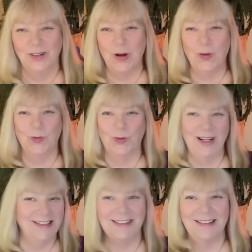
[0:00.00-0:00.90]
go
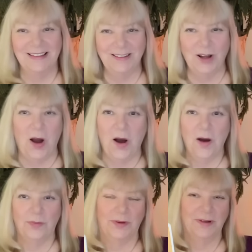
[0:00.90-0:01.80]
right to the
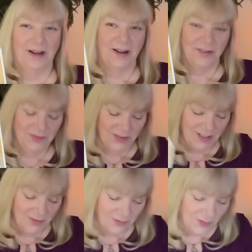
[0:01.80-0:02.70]
top of
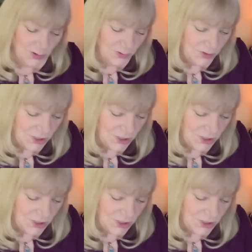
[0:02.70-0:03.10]
the food